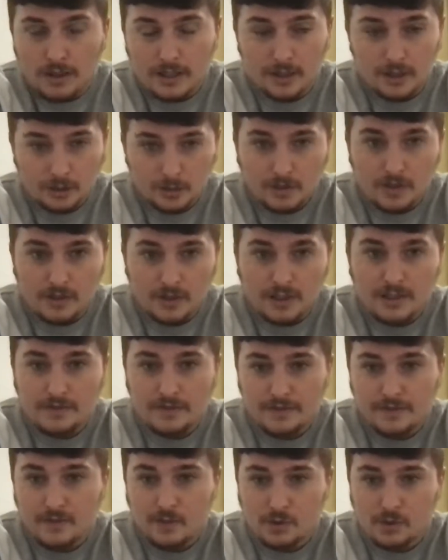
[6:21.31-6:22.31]
It should be on
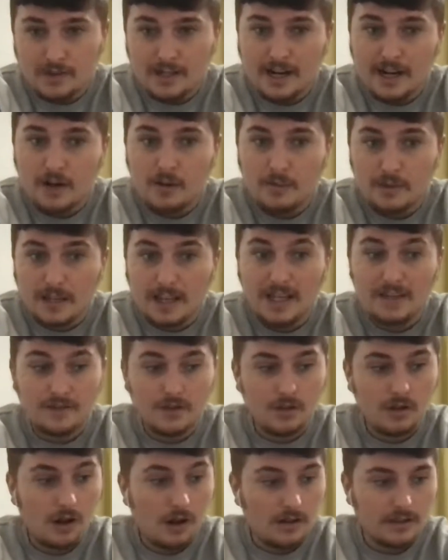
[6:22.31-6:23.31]
ITV4 now, but if
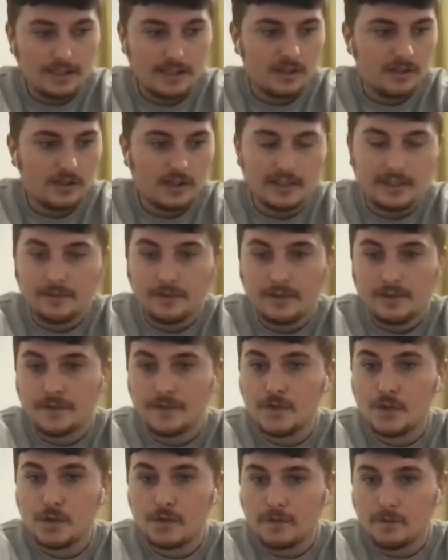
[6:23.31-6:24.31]
you can't get it on
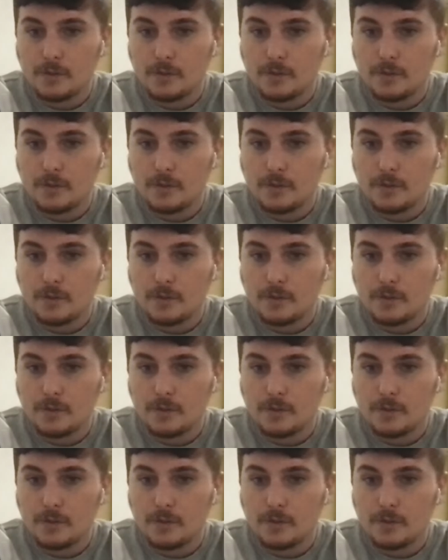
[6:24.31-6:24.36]
ITV4 for